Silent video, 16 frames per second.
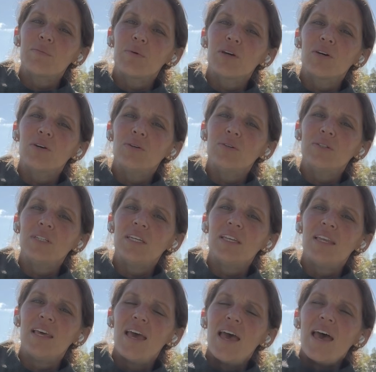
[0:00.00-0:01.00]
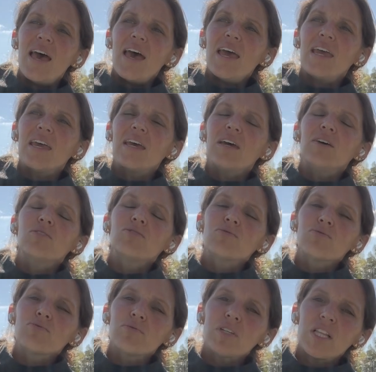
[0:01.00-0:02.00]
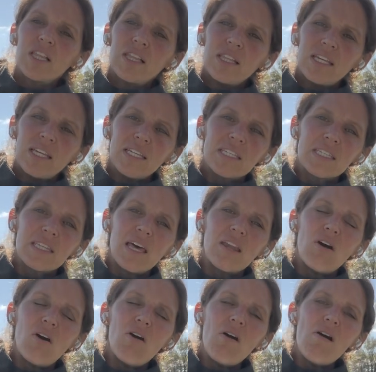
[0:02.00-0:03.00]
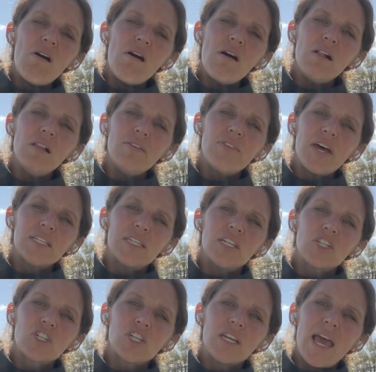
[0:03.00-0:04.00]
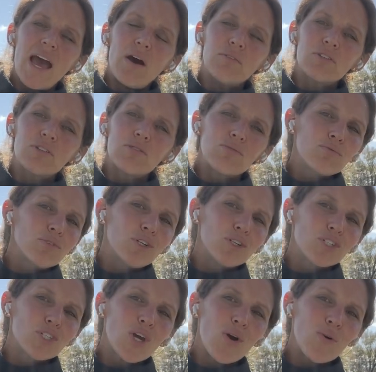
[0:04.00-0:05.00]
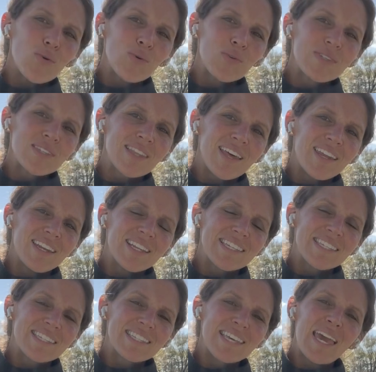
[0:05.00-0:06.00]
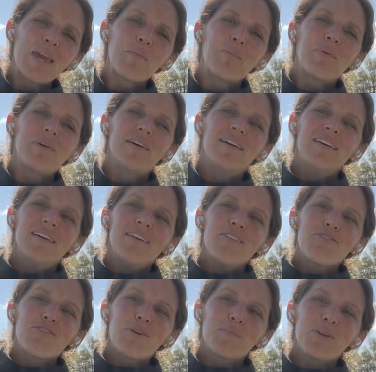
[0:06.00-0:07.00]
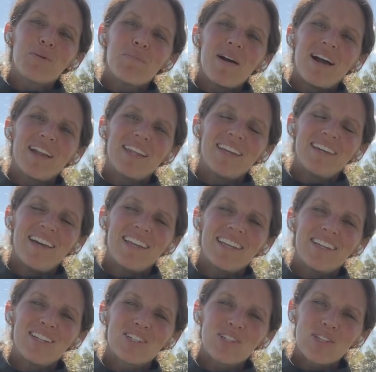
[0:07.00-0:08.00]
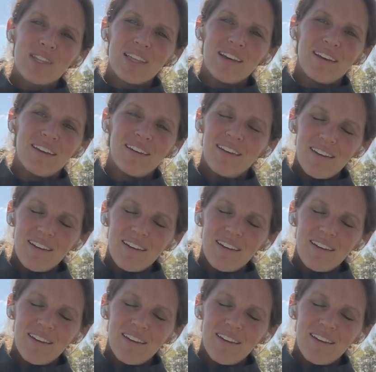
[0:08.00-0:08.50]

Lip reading: it going and release. Let all of that tension out through your toes. Let it escape from your body and into the